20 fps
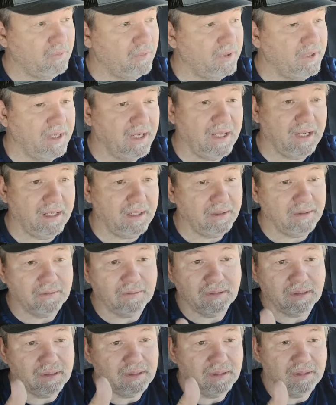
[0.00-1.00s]
for that.
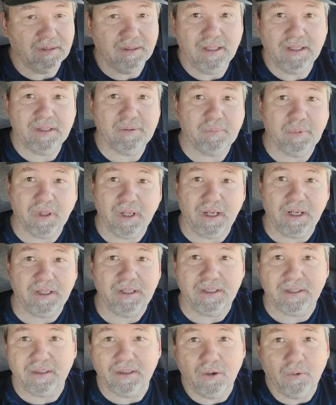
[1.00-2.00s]
This place,
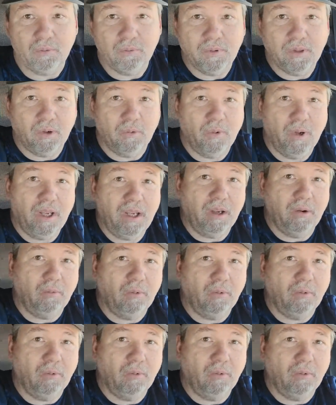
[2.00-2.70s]
the way it